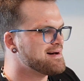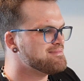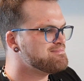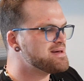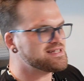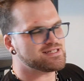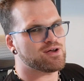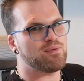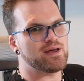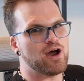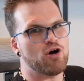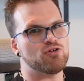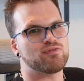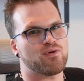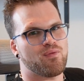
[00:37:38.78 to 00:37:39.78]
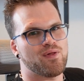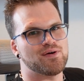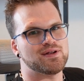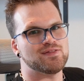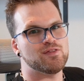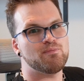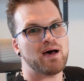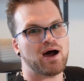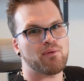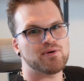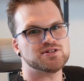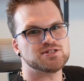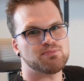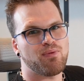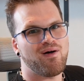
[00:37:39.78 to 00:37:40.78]
basically overloaded the power
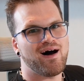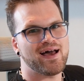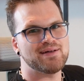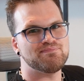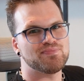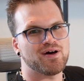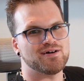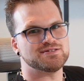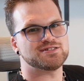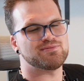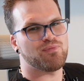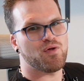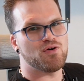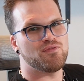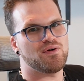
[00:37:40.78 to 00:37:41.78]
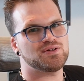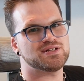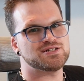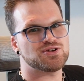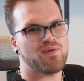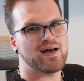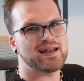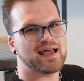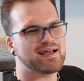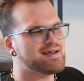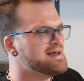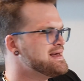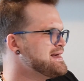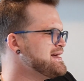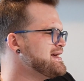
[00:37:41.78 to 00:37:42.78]
supply on some low voltage lighting.
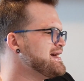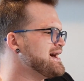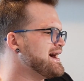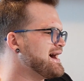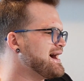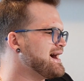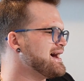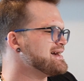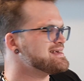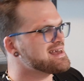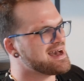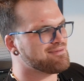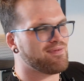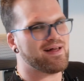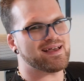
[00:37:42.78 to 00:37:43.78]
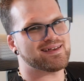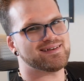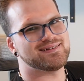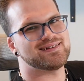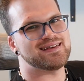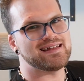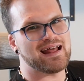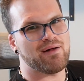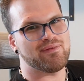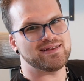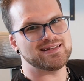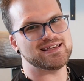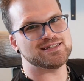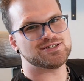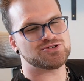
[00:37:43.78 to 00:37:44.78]
You have like an
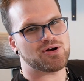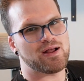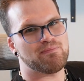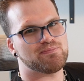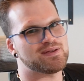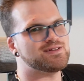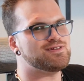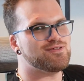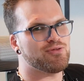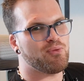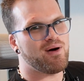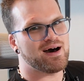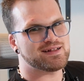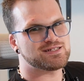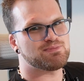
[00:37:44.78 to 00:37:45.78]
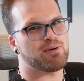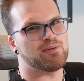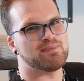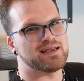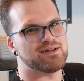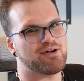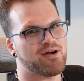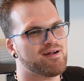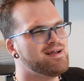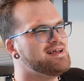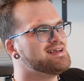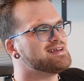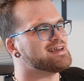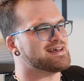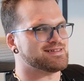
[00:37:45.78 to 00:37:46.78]
LED strip, you do the watts per meter,
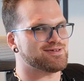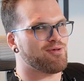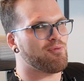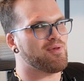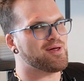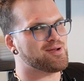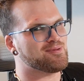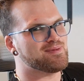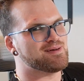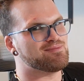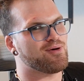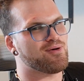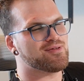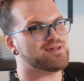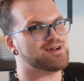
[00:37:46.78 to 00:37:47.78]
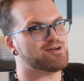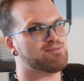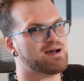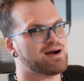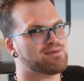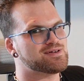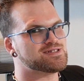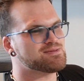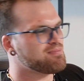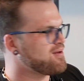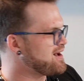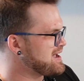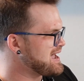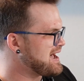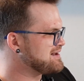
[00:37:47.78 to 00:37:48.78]
it's a little bit more than your power
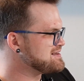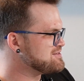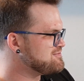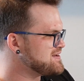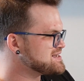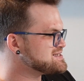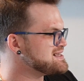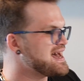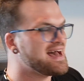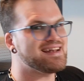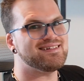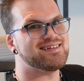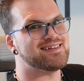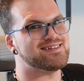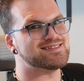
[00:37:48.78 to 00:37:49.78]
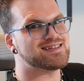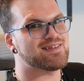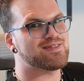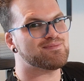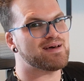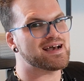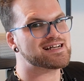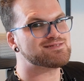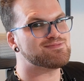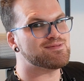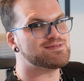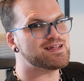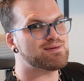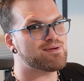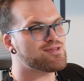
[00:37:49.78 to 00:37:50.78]
supply. How do you fix that? You set the maximum
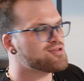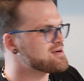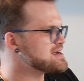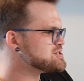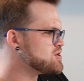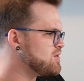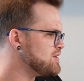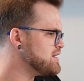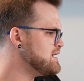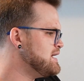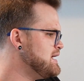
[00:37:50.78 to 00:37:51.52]
dimmer threshold.